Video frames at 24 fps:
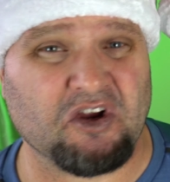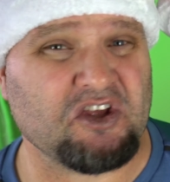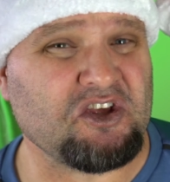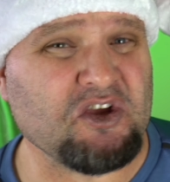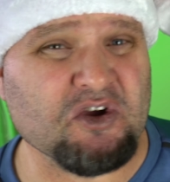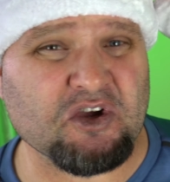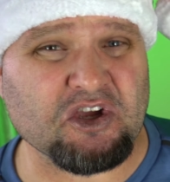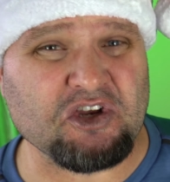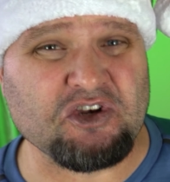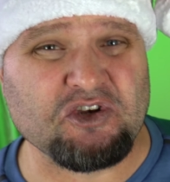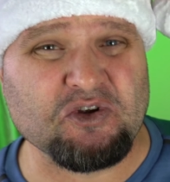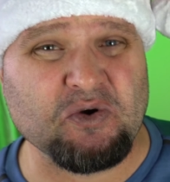
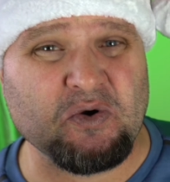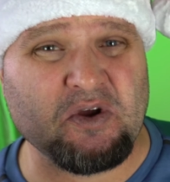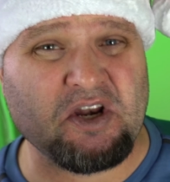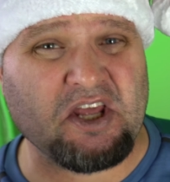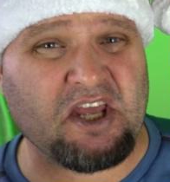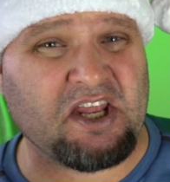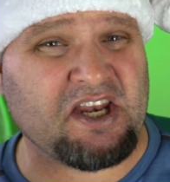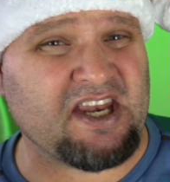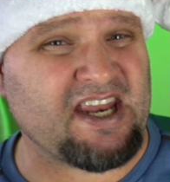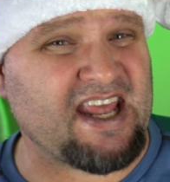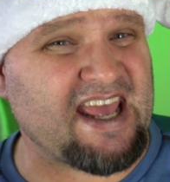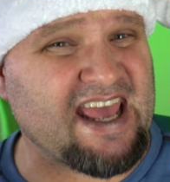You can do it
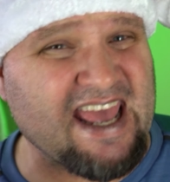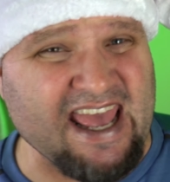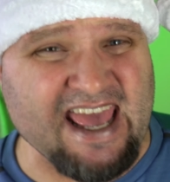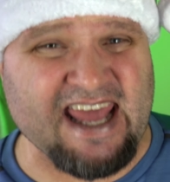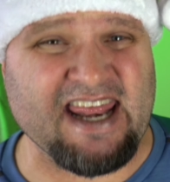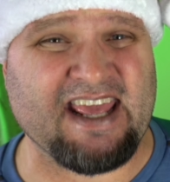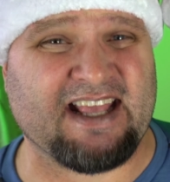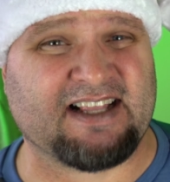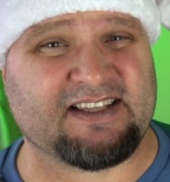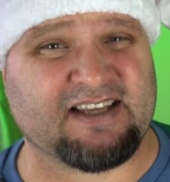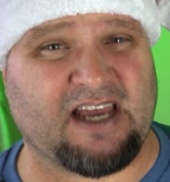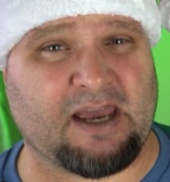in
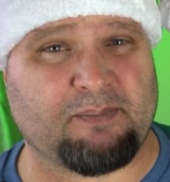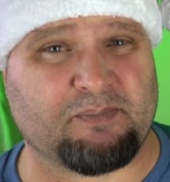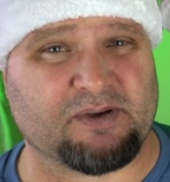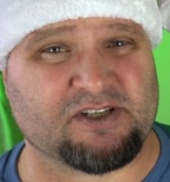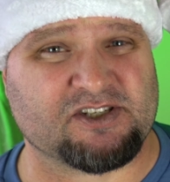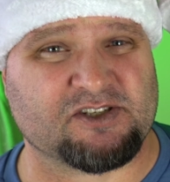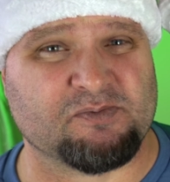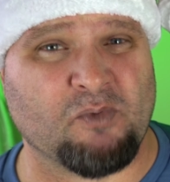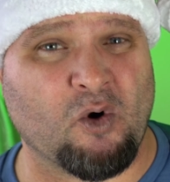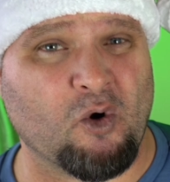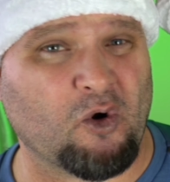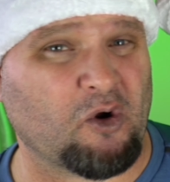any type of
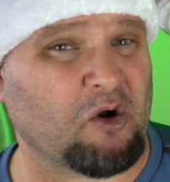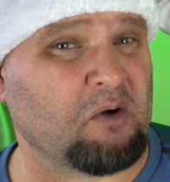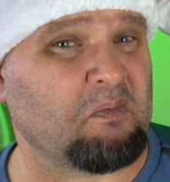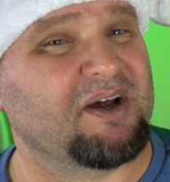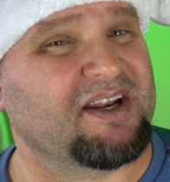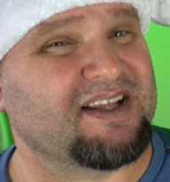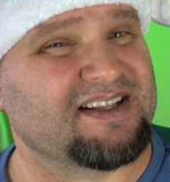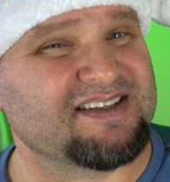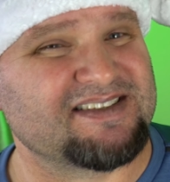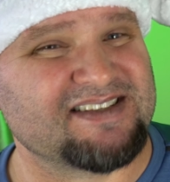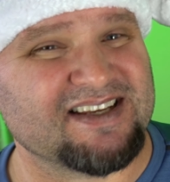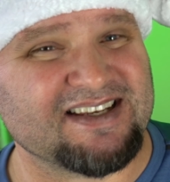smoker, but
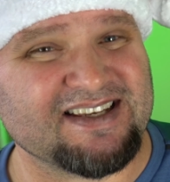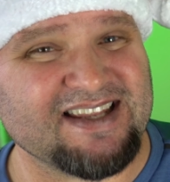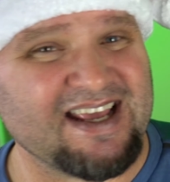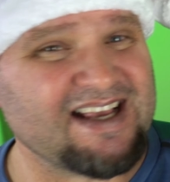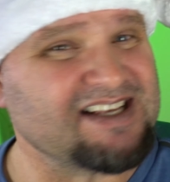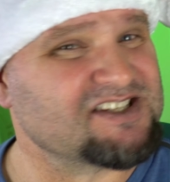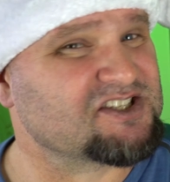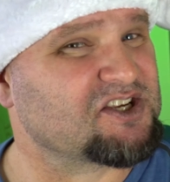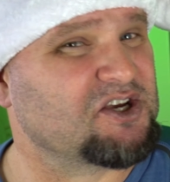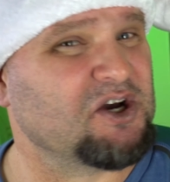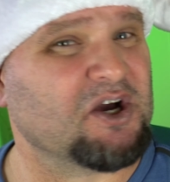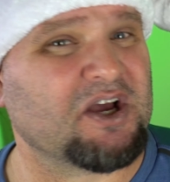in
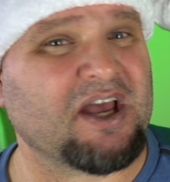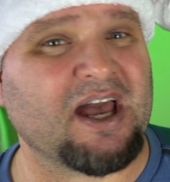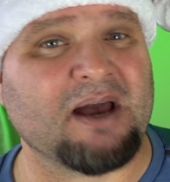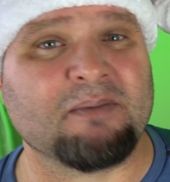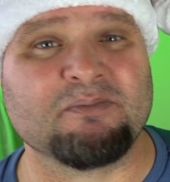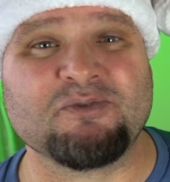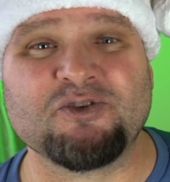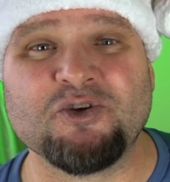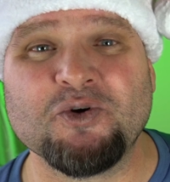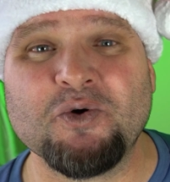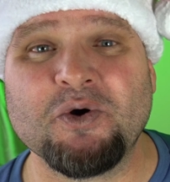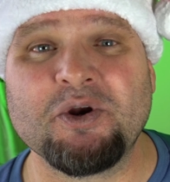today's cook,
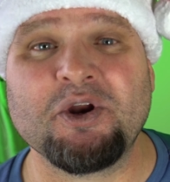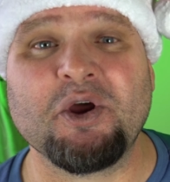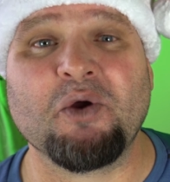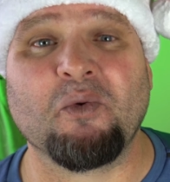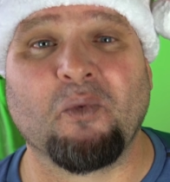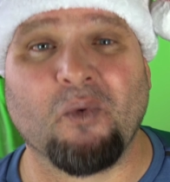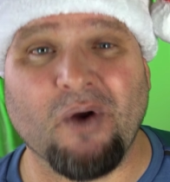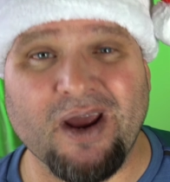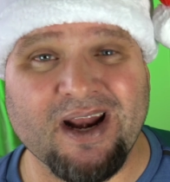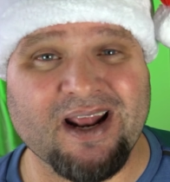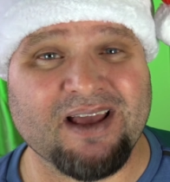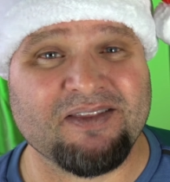I'm doing it
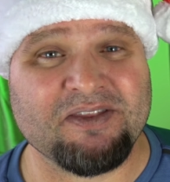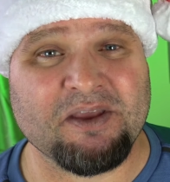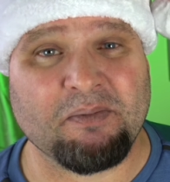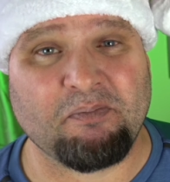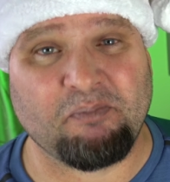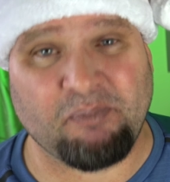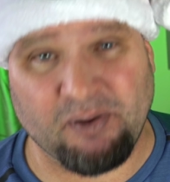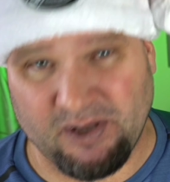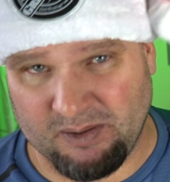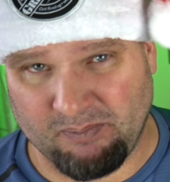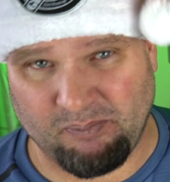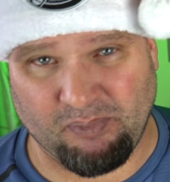right on the
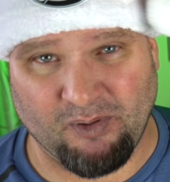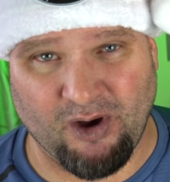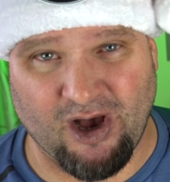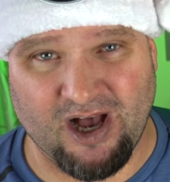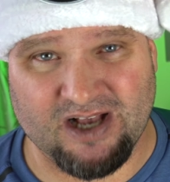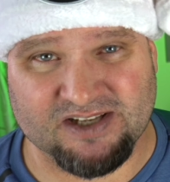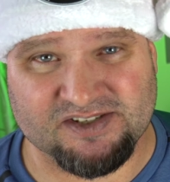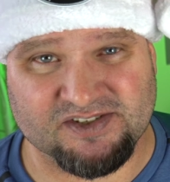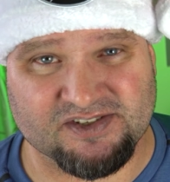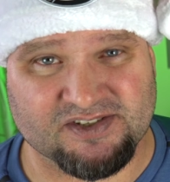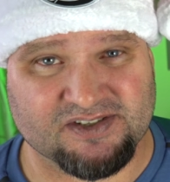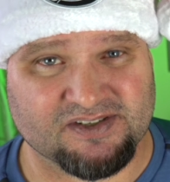Pit
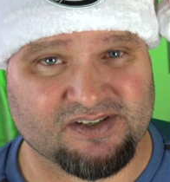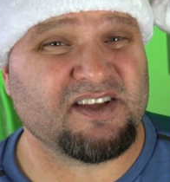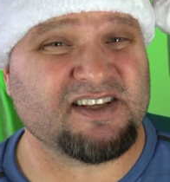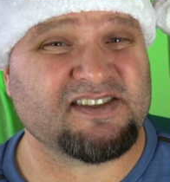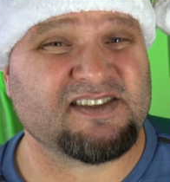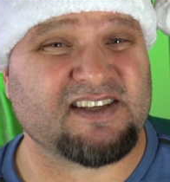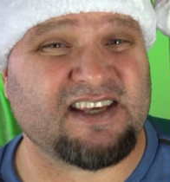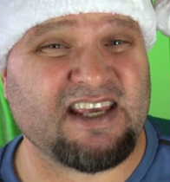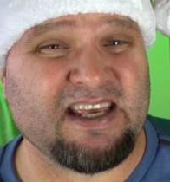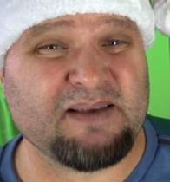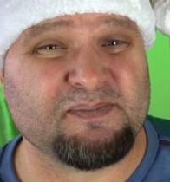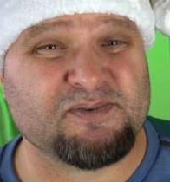Boss. This
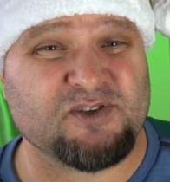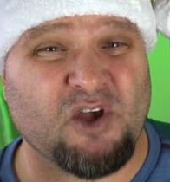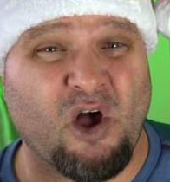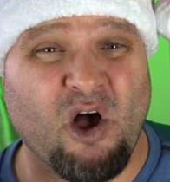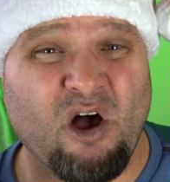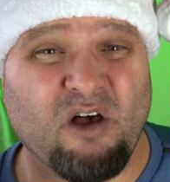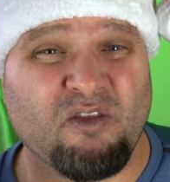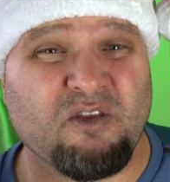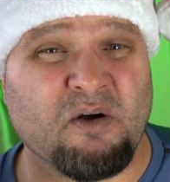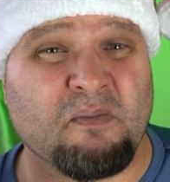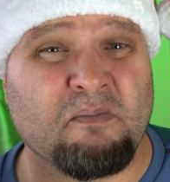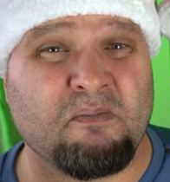keeps
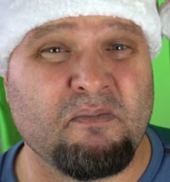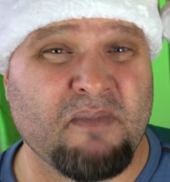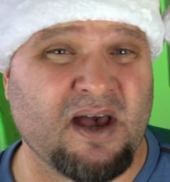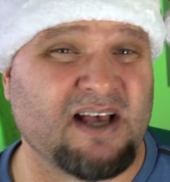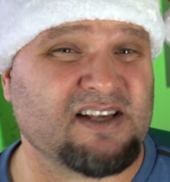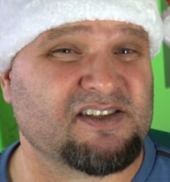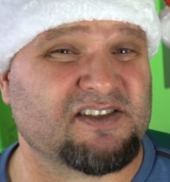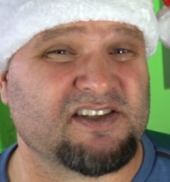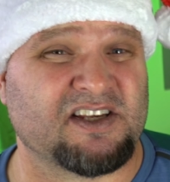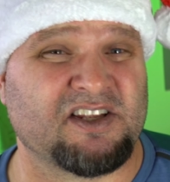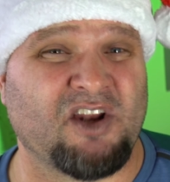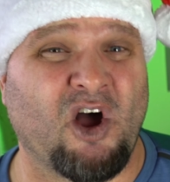all the
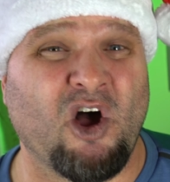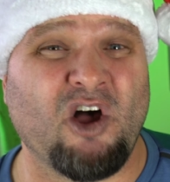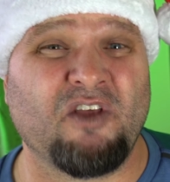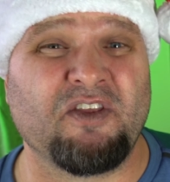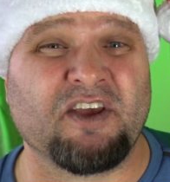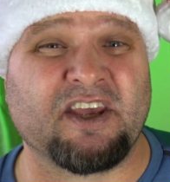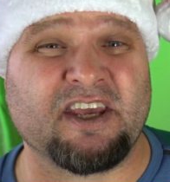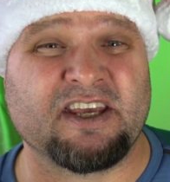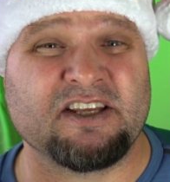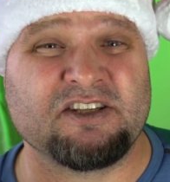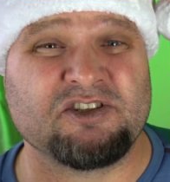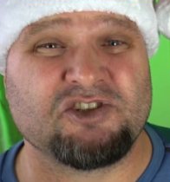mess and all the
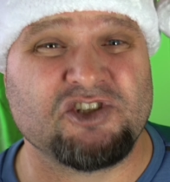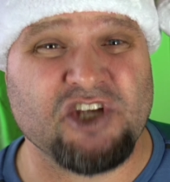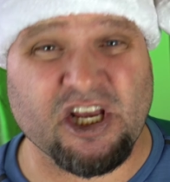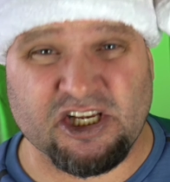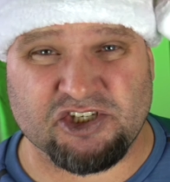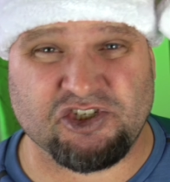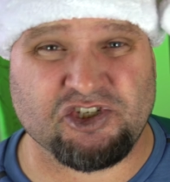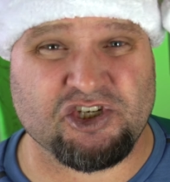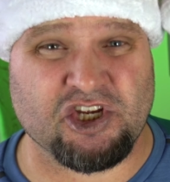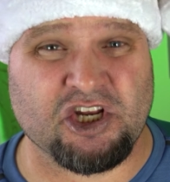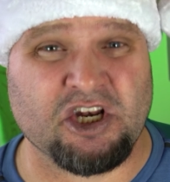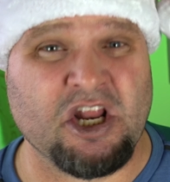
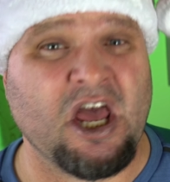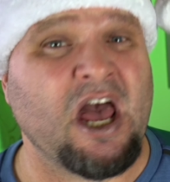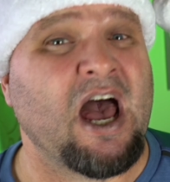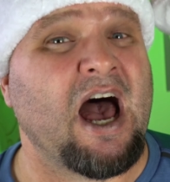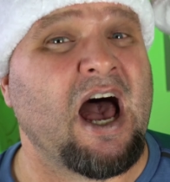congestion